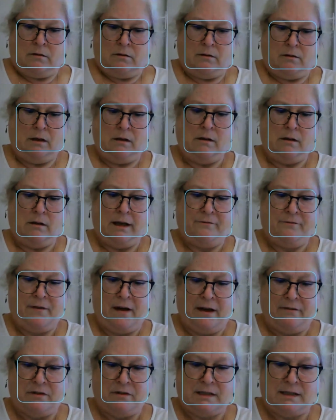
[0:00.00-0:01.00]
like
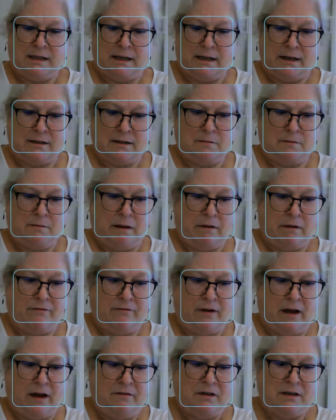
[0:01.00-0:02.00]
5 to 6, maybe
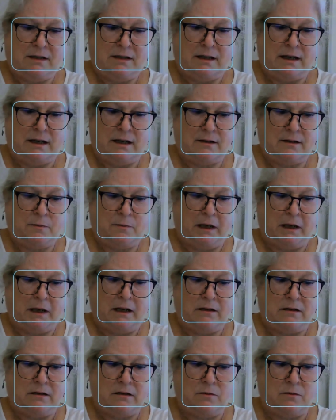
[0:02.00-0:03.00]
5 to 6,
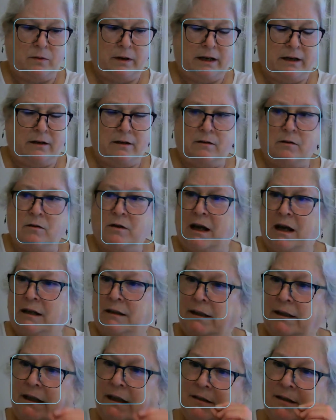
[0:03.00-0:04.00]
because we got a
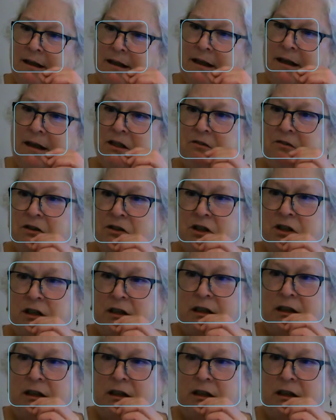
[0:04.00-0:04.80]
little teeny scritch on the